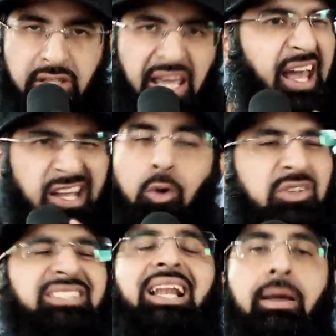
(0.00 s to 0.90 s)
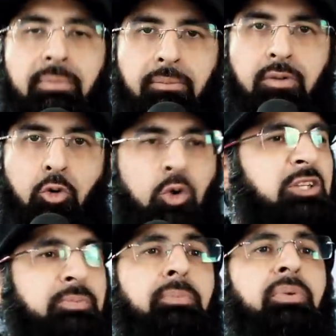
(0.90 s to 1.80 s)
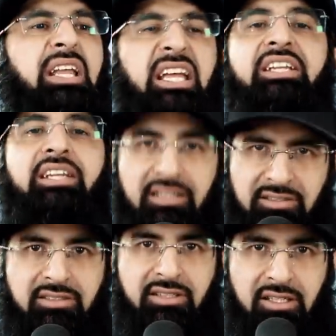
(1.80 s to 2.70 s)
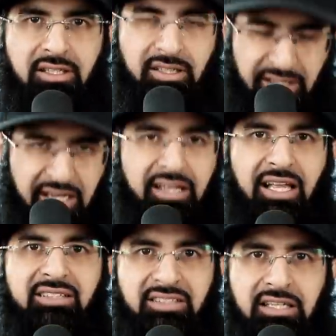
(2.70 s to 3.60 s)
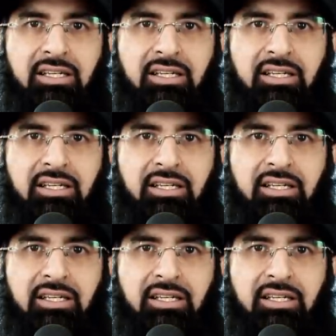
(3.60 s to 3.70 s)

Yeah, go and slam him. Call his people idiots. Yeah, that's